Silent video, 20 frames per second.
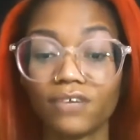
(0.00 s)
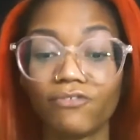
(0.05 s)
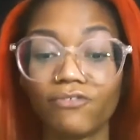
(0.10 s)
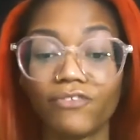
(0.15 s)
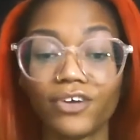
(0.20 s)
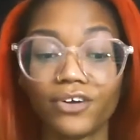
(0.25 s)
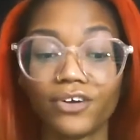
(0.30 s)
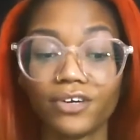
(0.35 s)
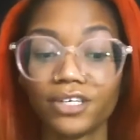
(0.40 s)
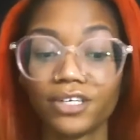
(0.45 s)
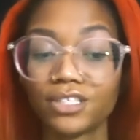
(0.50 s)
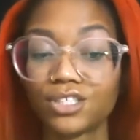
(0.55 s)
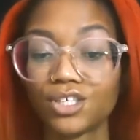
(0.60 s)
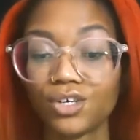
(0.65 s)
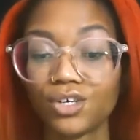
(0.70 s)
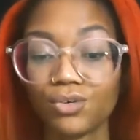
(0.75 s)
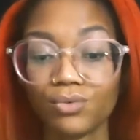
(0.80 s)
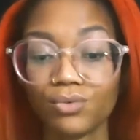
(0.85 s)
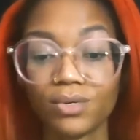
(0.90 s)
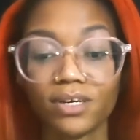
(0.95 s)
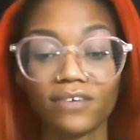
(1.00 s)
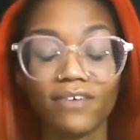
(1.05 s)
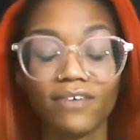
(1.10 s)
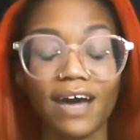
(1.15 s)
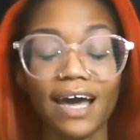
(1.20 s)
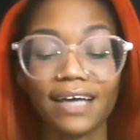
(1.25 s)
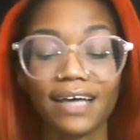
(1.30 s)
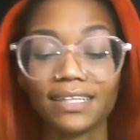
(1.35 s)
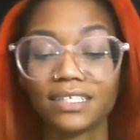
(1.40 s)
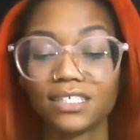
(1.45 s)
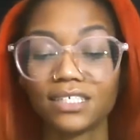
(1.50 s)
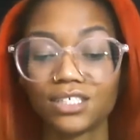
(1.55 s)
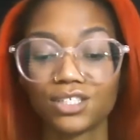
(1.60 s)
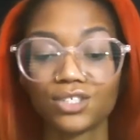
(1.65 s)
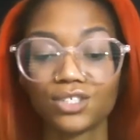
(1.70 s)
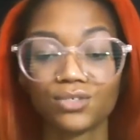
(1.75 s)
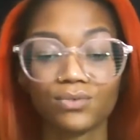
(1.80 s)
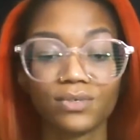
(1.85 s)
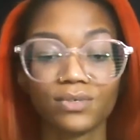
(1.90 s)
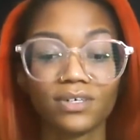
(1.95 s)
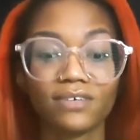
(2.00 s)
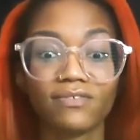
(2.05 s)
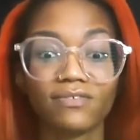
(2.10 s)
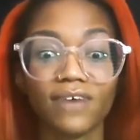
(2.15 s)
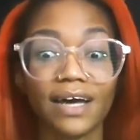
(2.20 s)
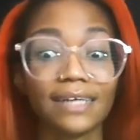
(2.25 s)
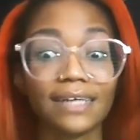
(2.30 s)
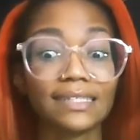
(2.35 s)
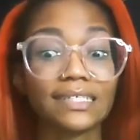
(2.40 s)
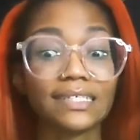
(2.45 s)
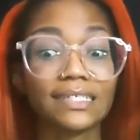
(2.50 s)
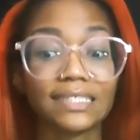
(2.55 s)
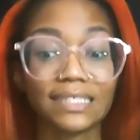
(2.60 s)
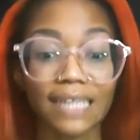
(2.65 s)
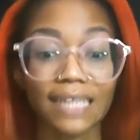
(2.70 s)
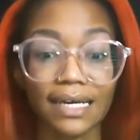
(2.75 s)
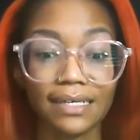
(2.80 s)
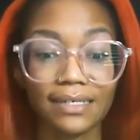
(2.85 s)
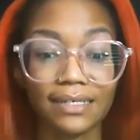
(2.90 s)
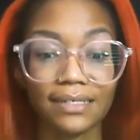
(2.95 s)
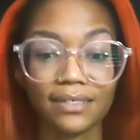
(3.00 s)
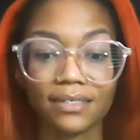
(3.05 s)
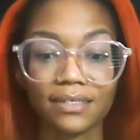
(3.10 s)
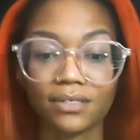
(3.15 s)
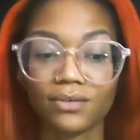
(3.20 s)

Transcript: very intuitive, highly intuitive, highly psychic.